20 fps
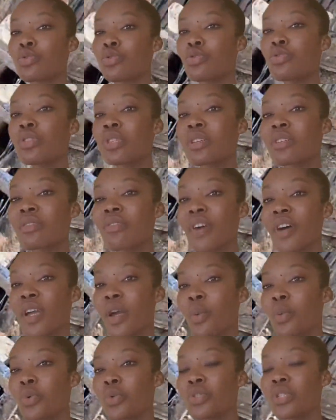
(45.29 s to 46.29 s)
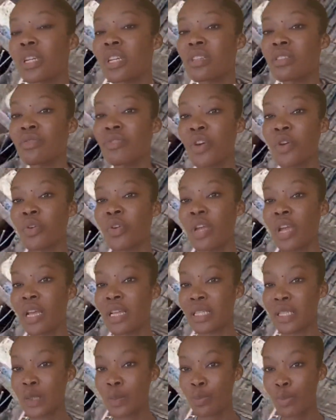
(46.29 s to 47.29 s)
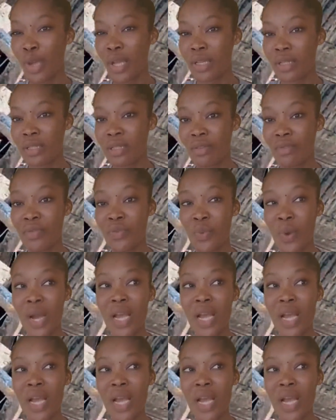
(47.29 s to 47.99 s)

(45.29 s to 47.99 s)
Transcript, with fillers: using firewood is very expensive.